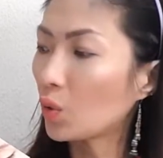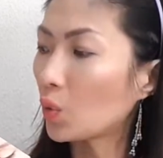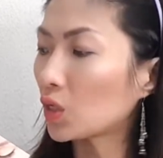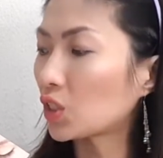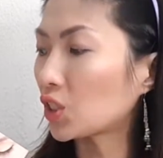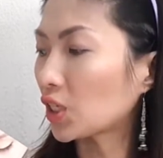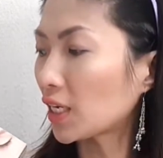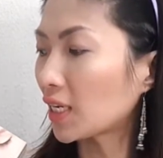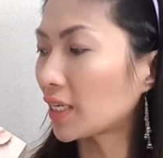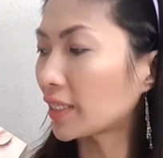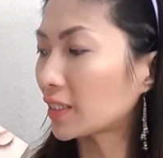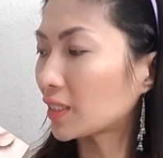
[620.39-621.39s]
which
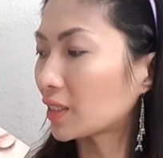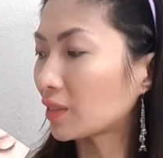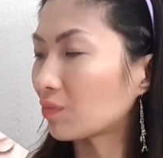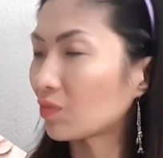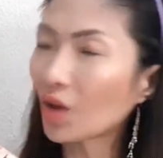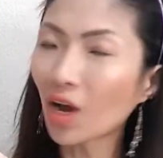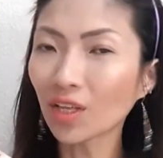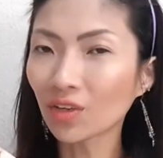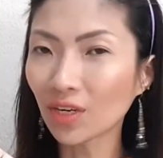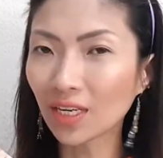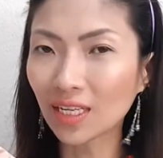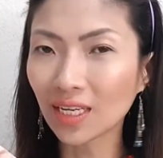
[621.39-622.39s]
is not
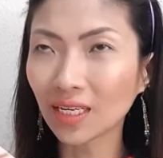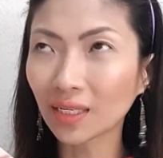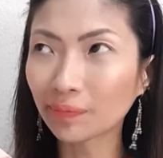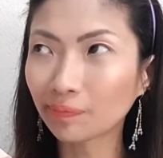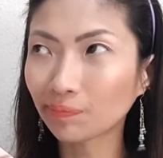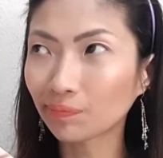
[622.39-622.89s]
really